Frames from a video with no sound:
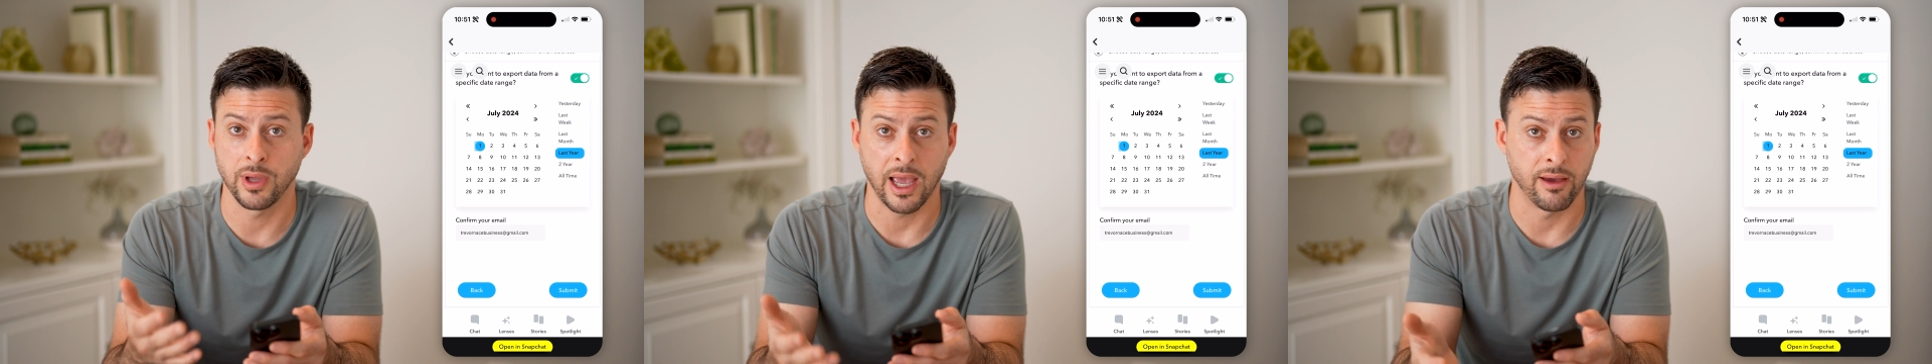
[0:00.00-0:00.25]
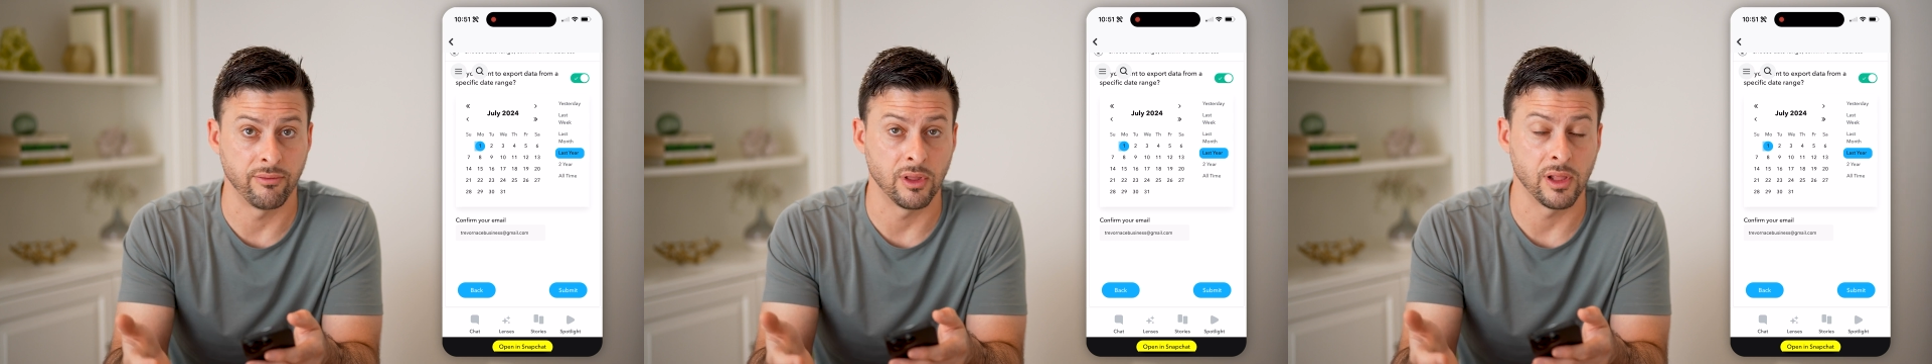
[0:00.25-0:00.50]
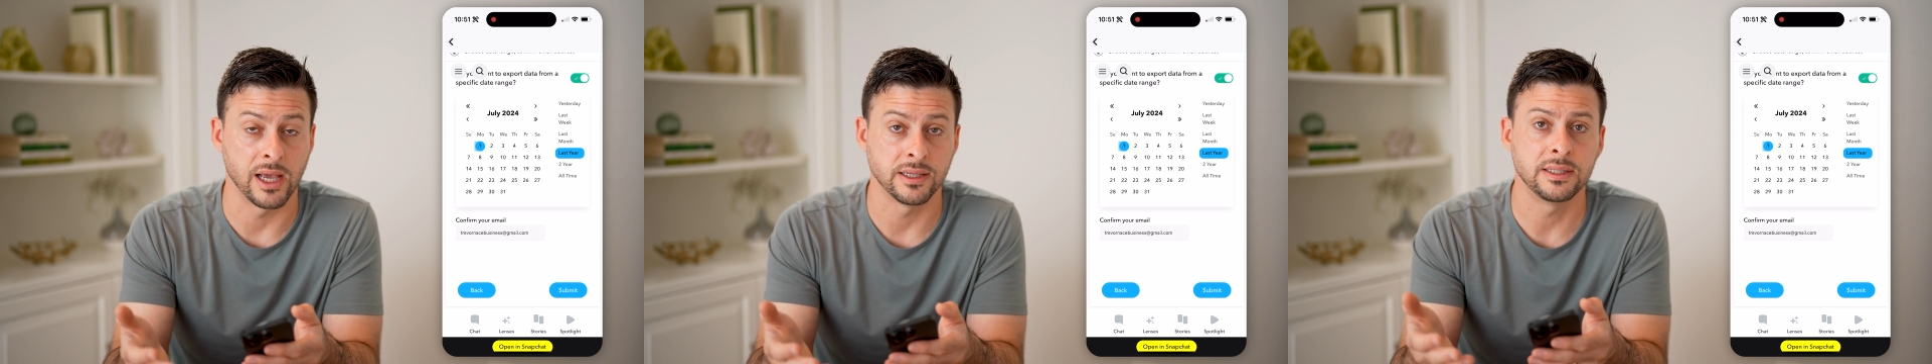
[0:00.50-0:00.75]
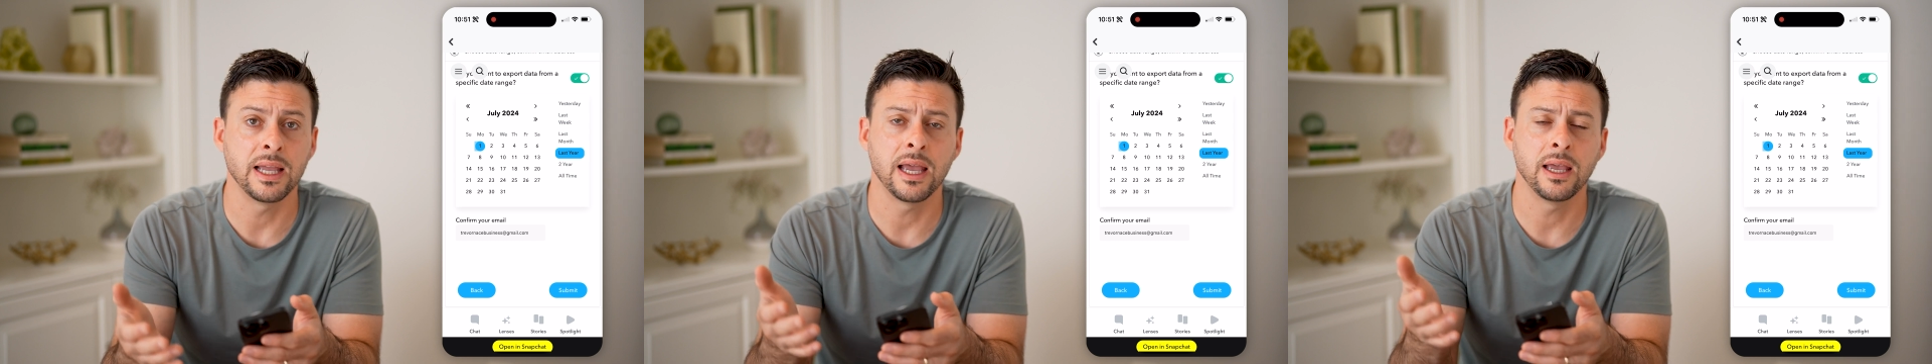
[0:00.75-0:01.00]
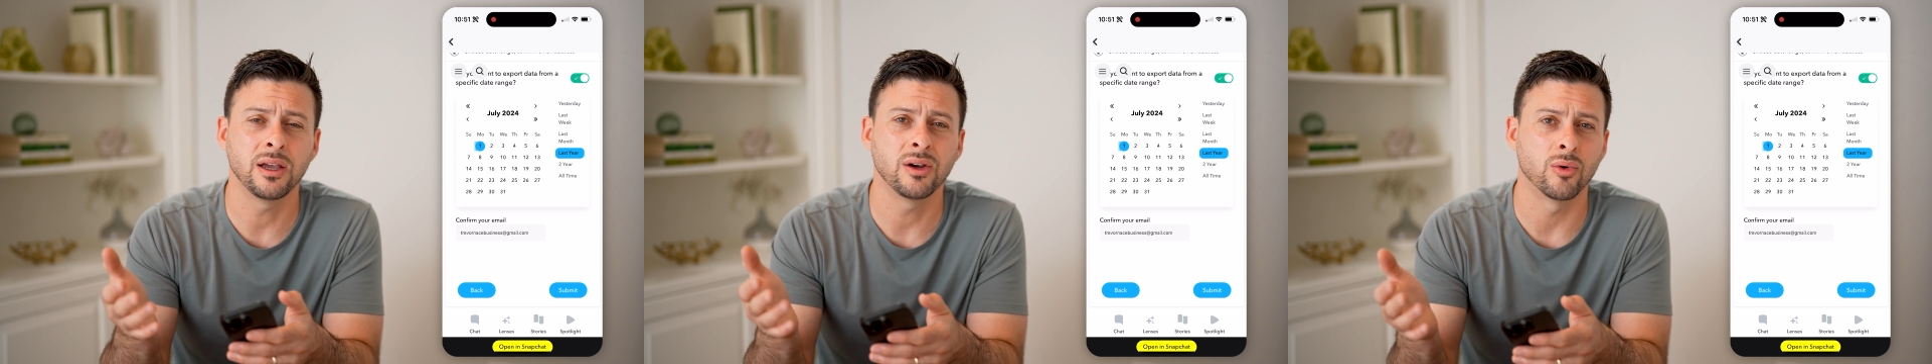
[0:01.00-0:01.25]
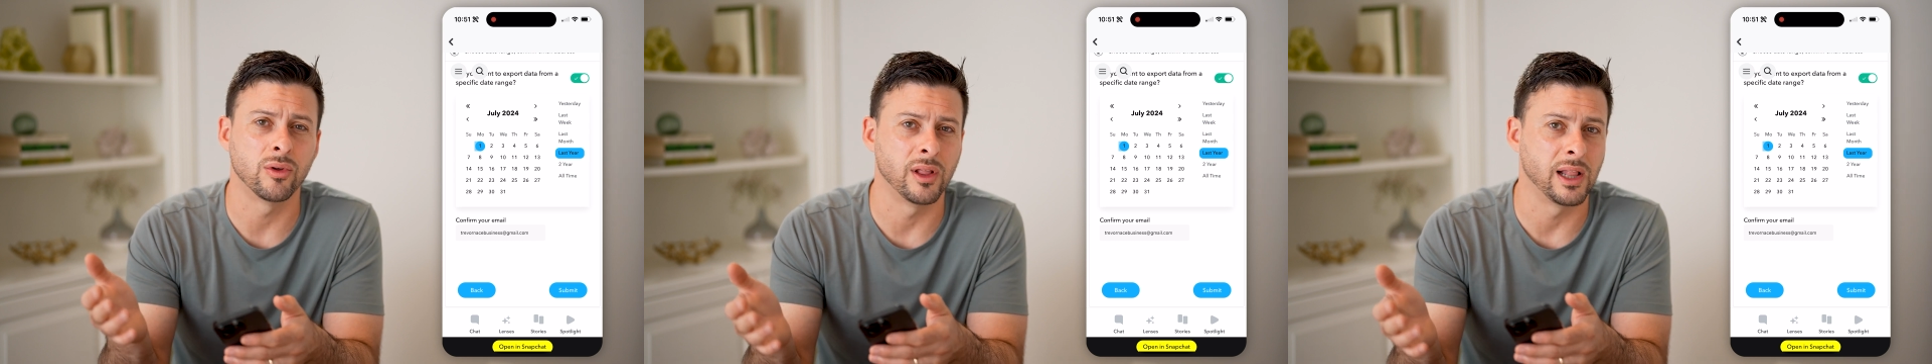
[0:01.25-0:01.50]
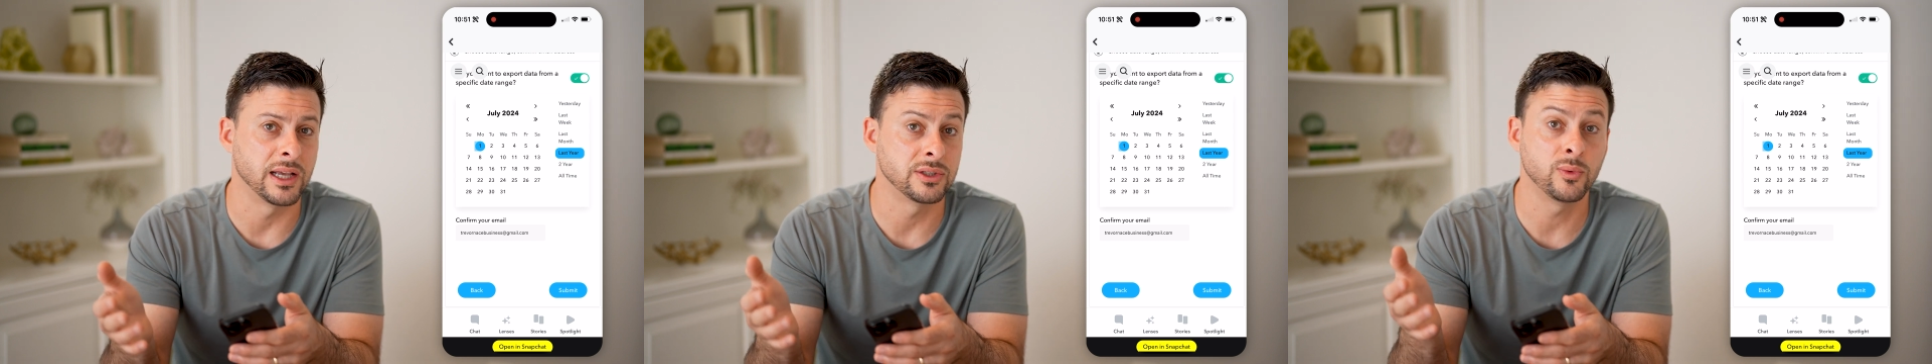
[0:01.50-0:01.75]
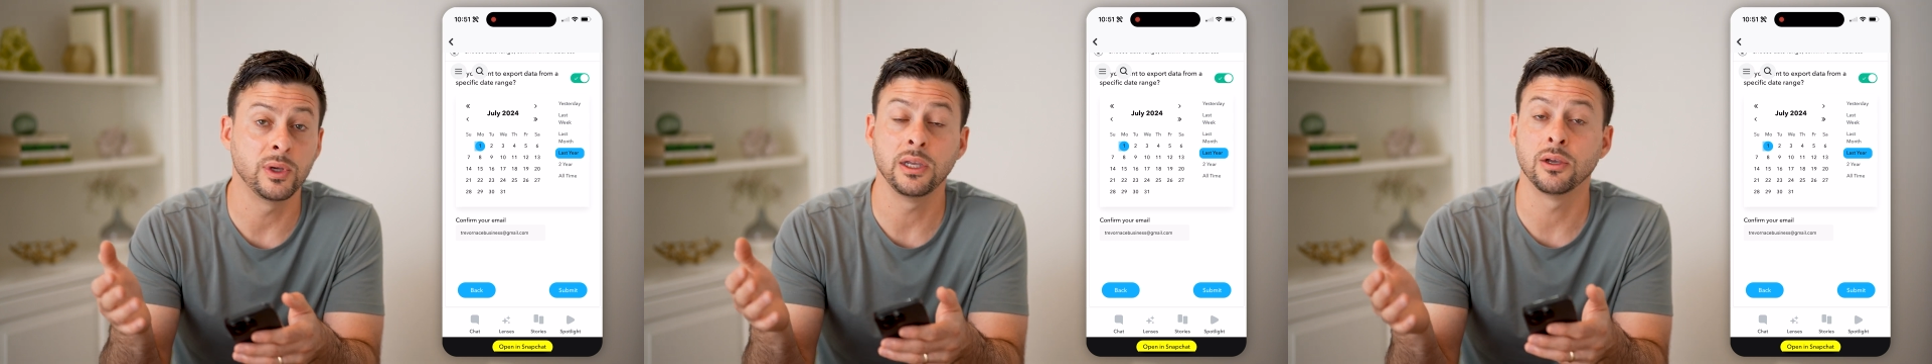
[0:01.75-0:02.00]
have the last day or the
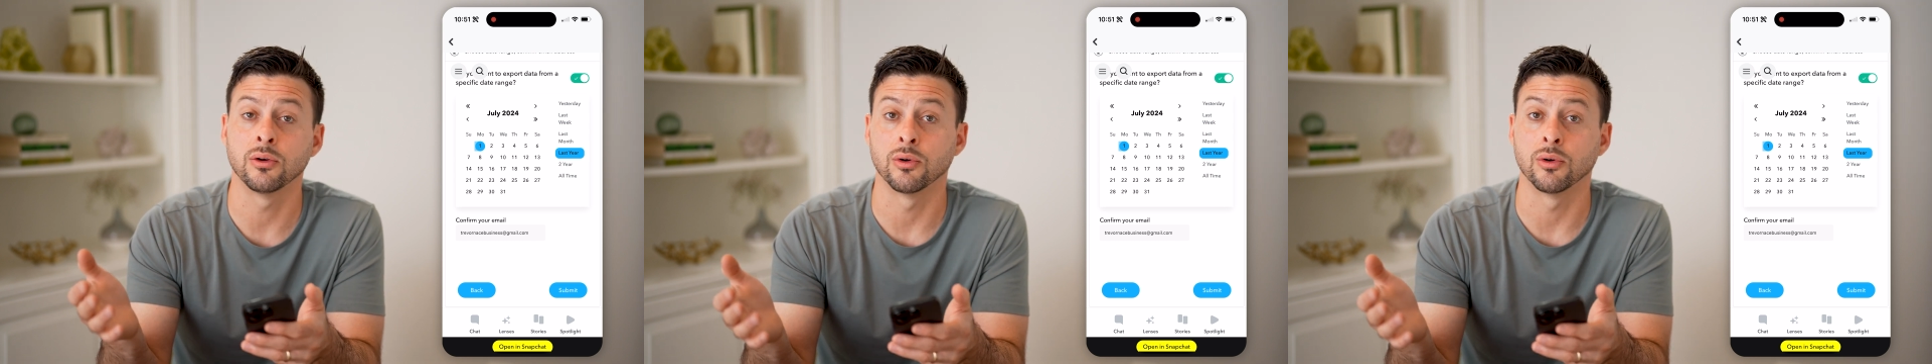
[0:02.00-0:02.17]
last week